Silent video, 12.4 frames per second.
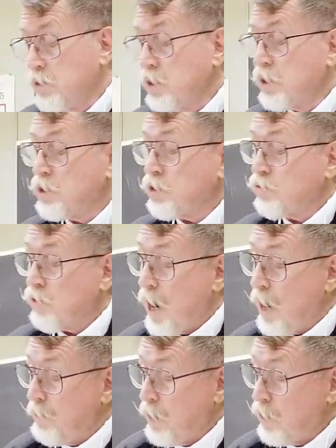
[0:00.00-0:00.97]
to the
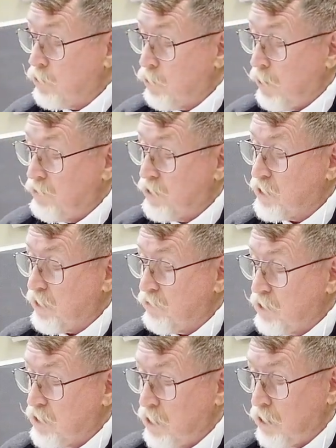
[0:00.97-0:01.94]
describing
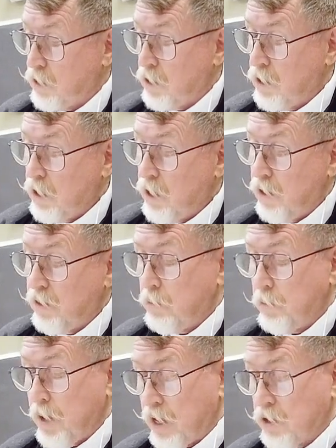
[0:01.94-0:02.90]
12-17, and
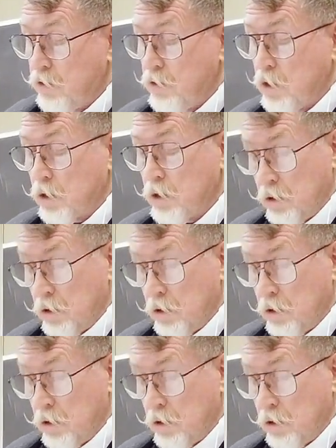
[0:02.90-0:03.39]
then back to the